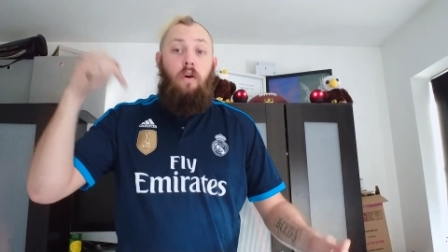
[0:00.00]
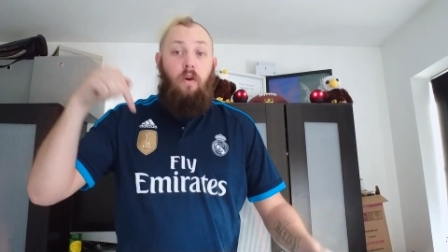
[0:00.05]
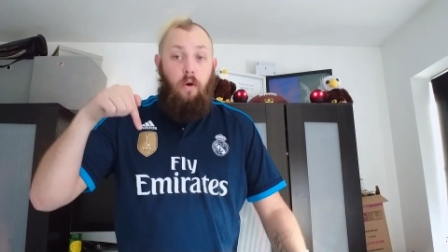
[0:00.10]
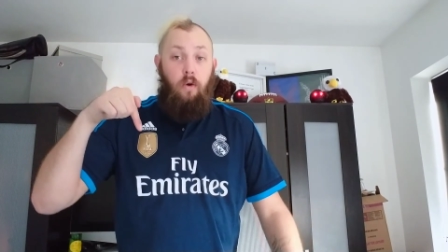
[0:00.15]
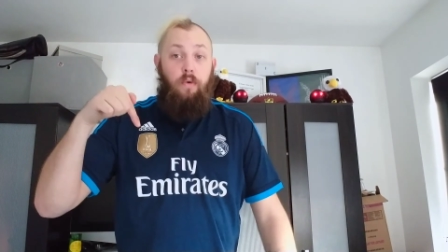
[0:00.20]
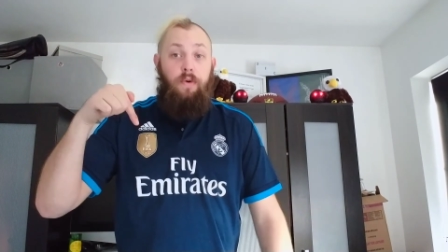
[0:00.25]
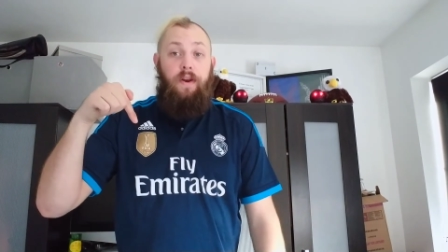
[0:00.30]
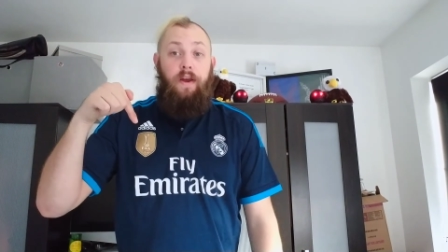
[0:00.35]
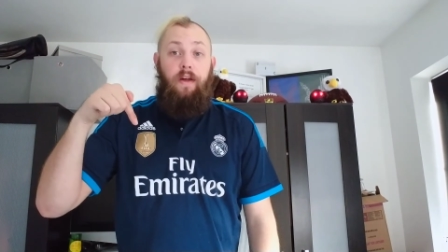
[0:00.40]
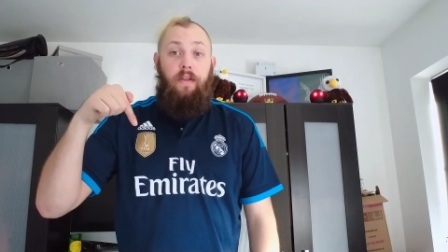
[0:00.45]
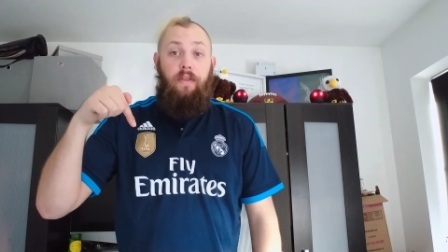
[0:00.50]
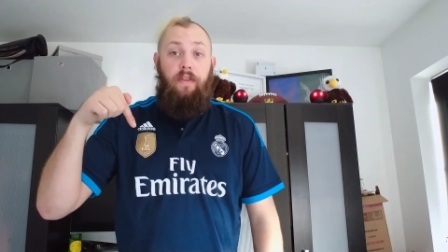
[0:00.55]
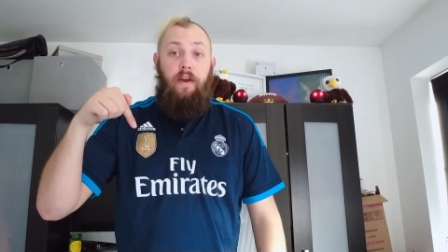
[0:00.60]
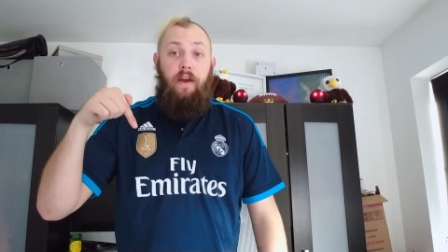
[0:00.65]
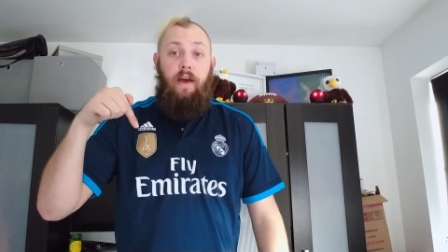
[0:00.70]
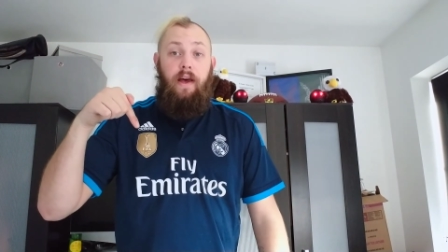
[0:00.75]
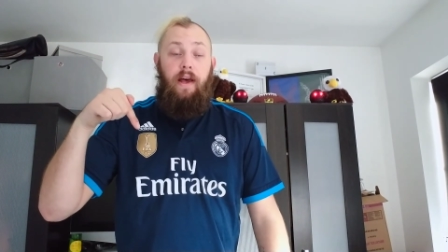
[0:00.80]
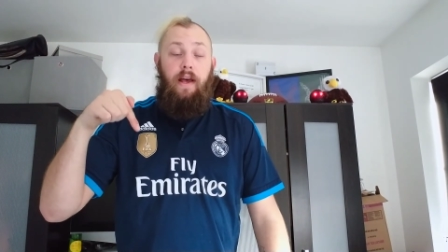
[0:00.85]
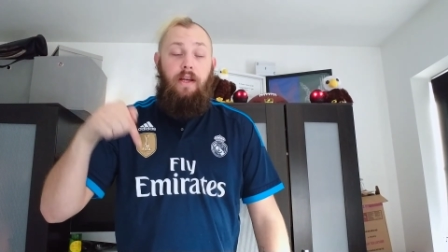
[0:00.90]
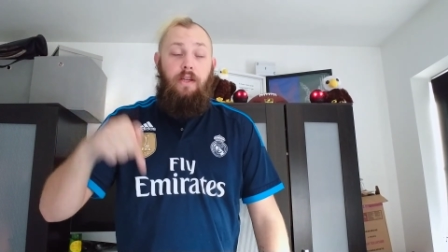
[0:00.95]
all down
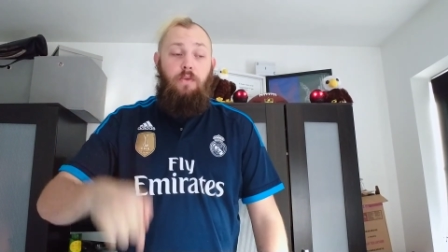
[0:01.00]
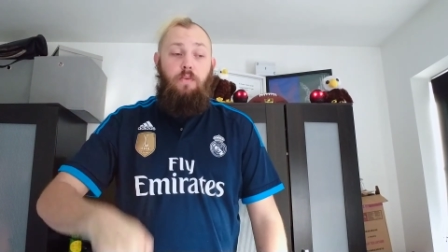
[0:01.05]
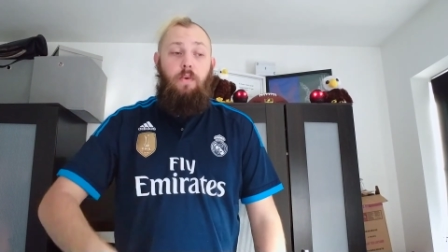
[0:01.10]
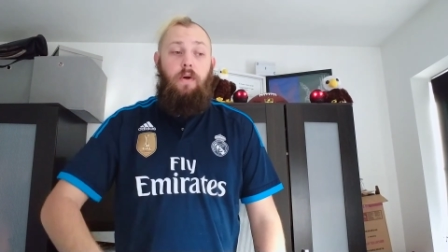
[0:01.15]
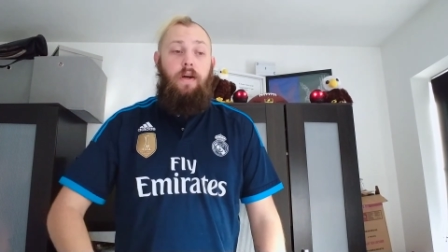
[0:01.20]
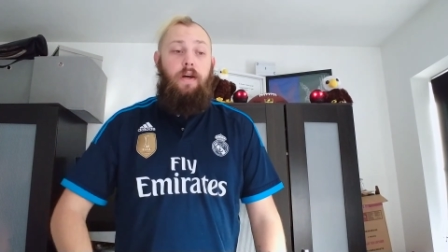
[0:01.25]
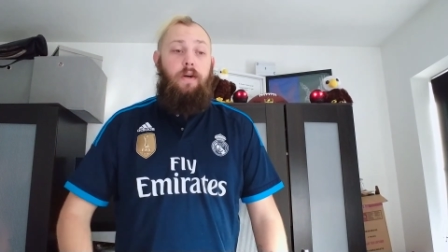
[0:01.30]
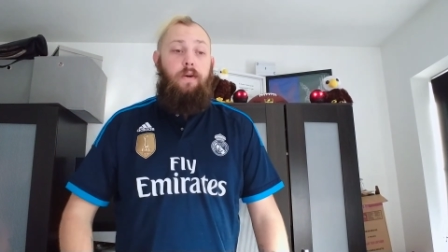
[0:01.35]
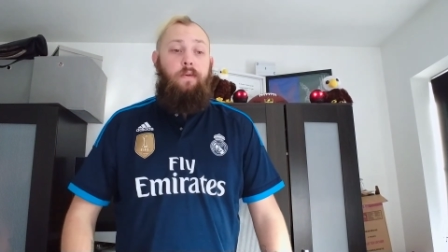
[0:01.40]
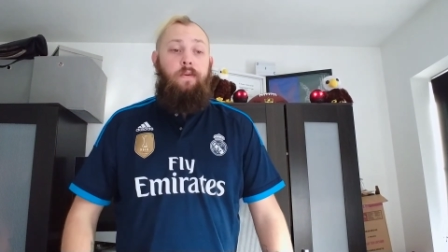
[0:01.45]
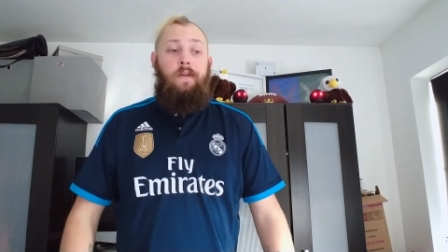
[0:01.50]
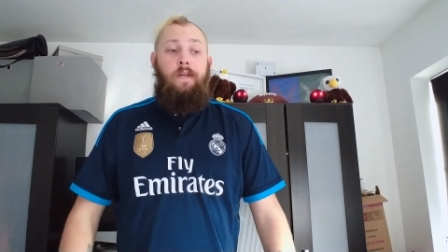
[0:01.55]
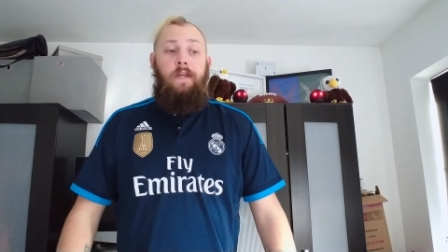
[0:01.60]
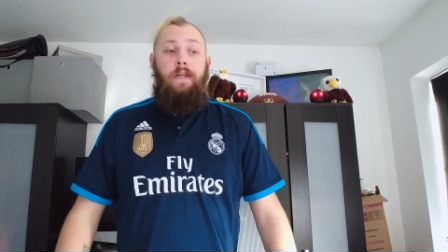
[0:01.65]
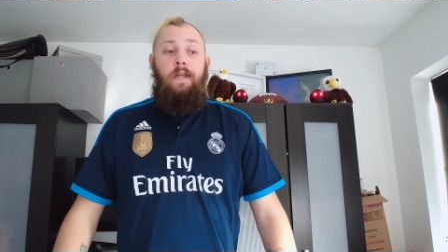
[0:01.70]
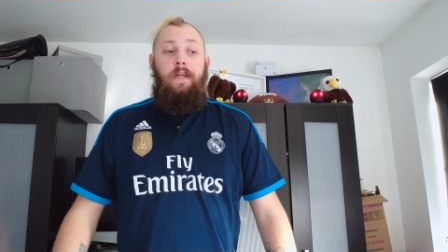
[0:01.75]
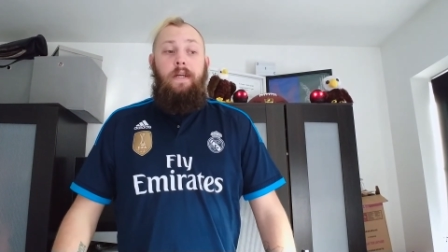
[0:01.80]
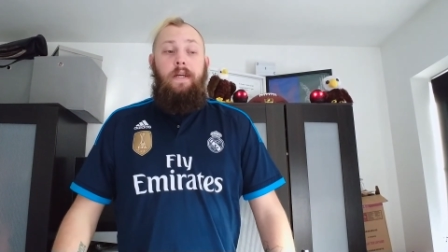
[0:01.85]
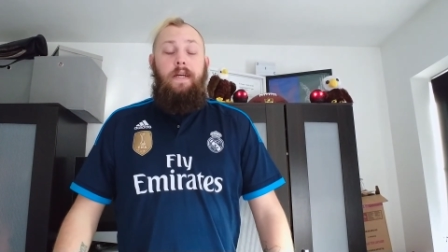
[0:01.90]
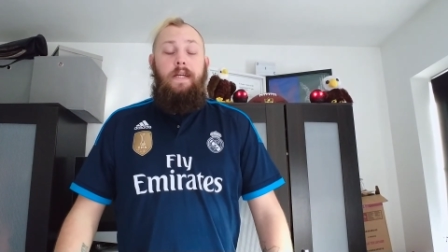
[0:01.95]
there as well.
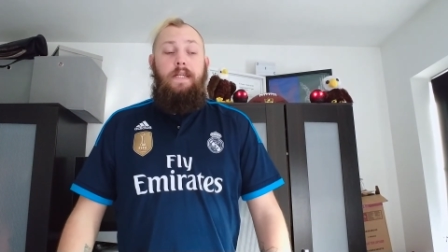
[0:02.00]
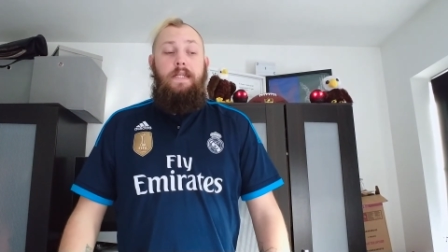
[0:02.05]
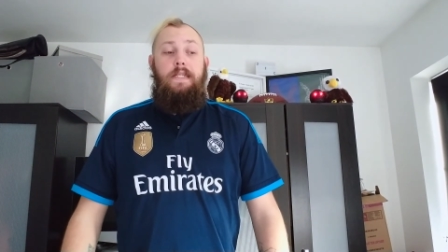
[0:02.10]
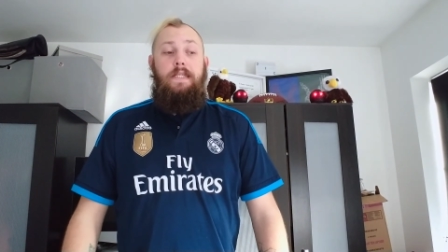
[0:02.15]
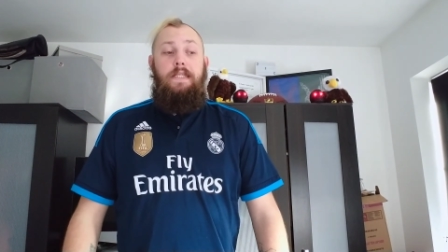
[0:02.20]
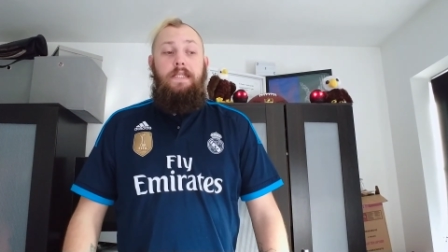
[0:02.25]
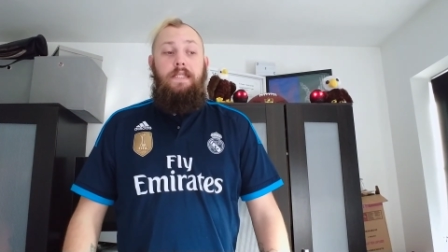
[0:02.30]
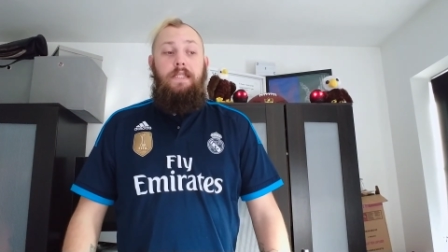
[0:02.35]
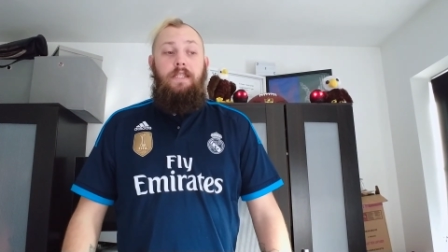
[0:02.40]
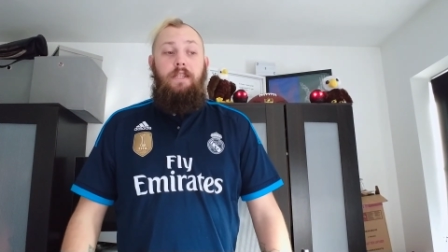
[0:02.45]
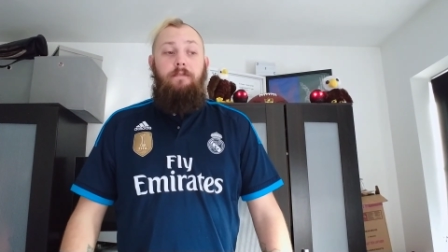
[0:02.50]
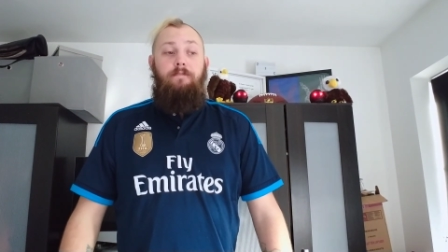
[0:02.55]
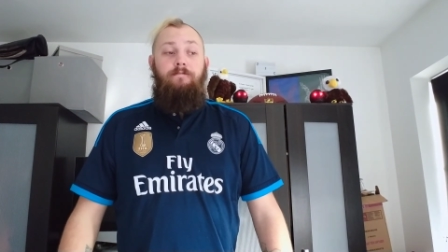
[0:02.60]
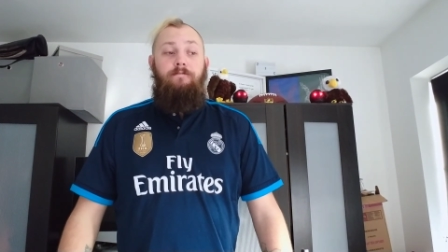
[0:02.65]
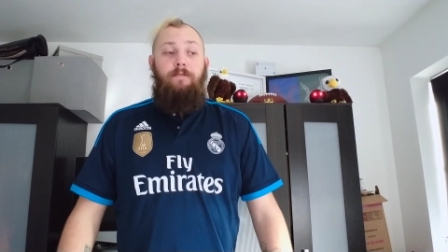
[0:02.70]
And